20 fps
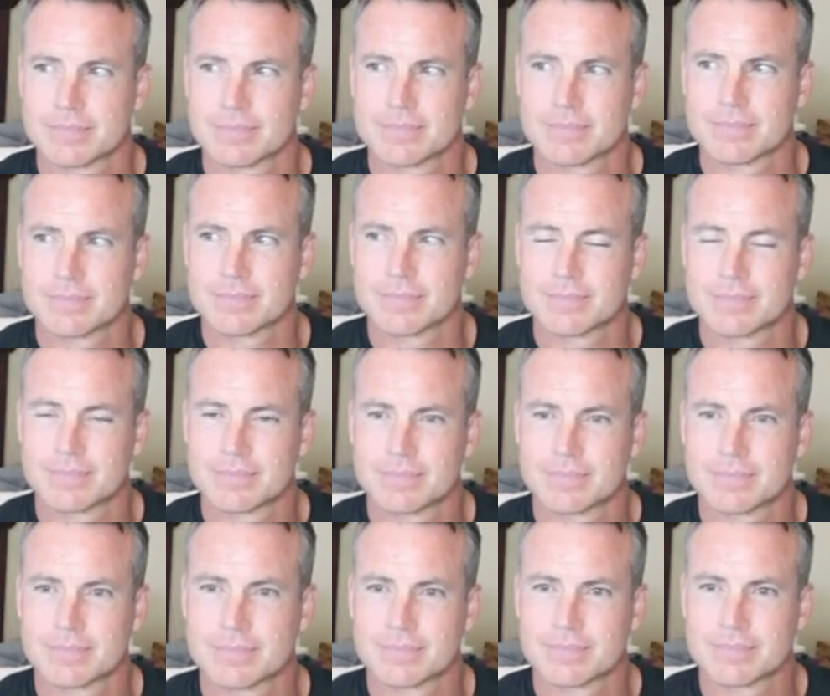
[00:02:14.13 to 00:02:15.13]

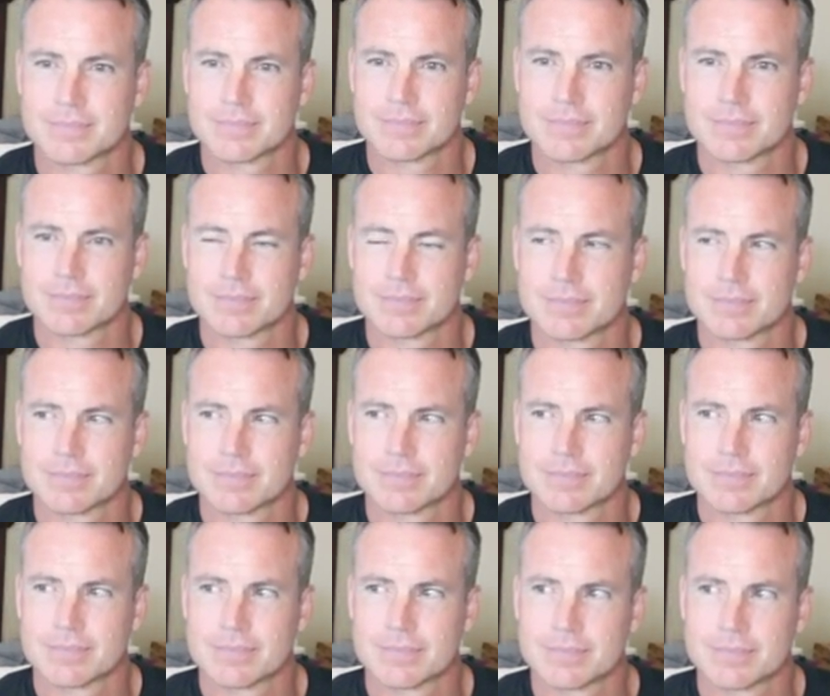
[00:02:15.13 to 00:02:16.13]

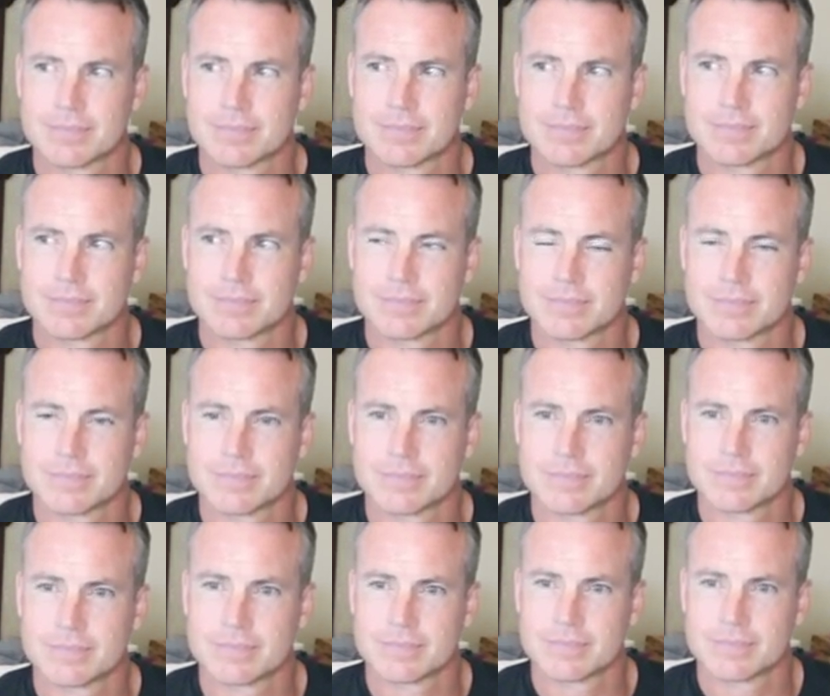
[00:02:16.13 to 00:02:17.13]

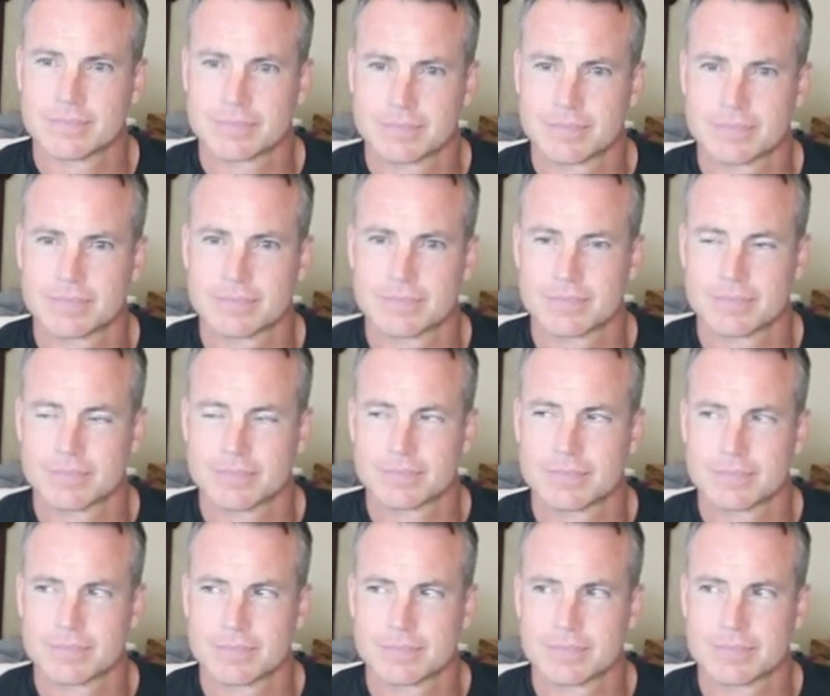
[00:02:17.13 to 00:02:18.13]

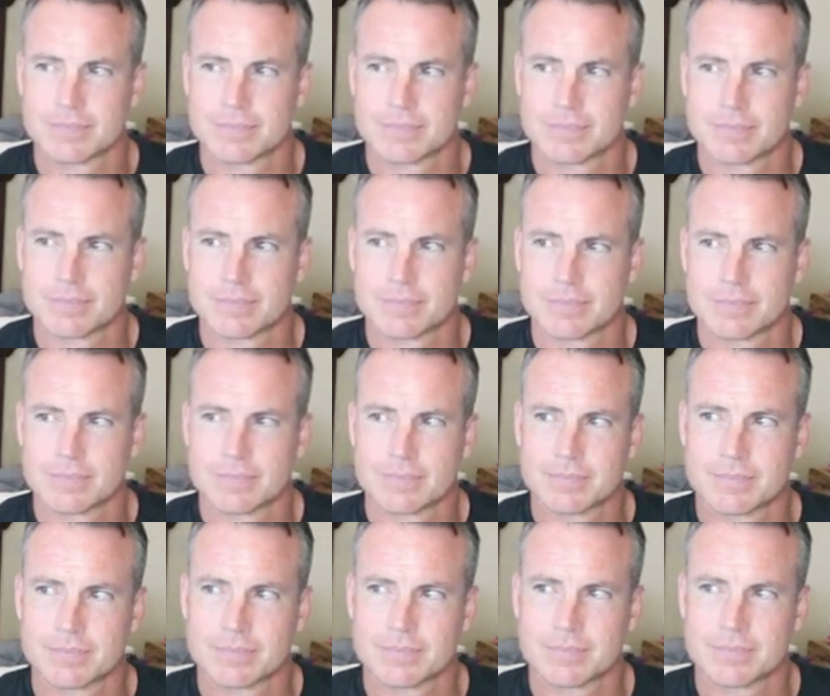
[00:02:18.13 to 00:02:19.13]

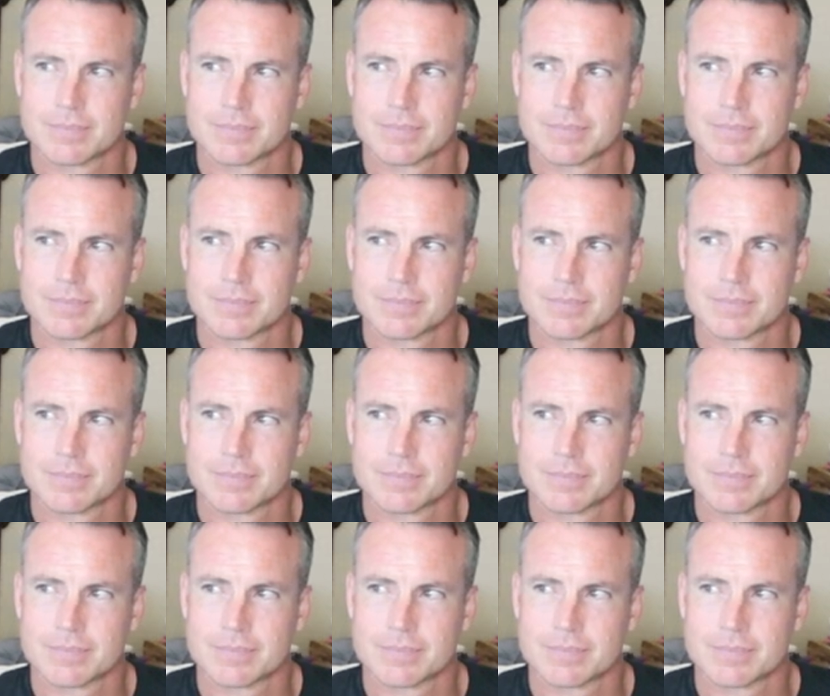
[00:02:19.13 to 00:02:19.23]
The person shown says nothing.